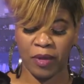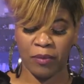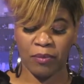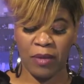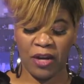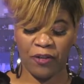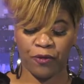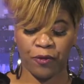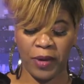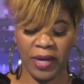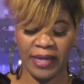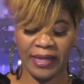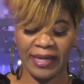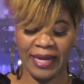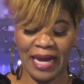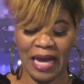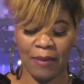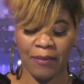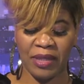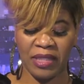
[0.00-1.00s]
My friend
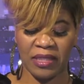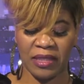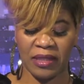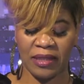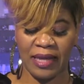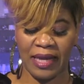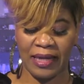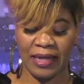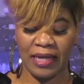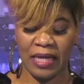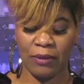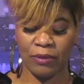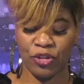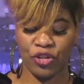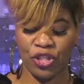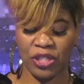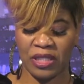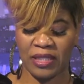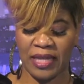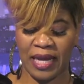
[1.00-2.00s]
commented that he was
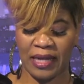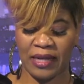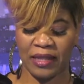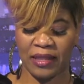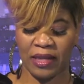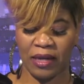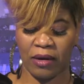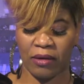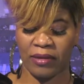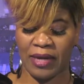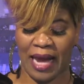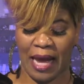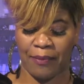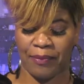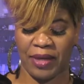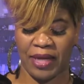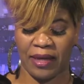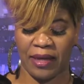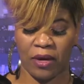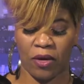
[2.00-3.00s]
just standing there not
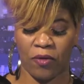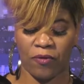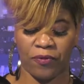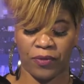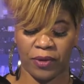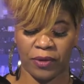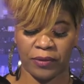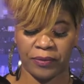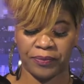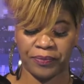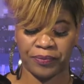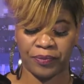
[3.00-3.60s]
being helpful.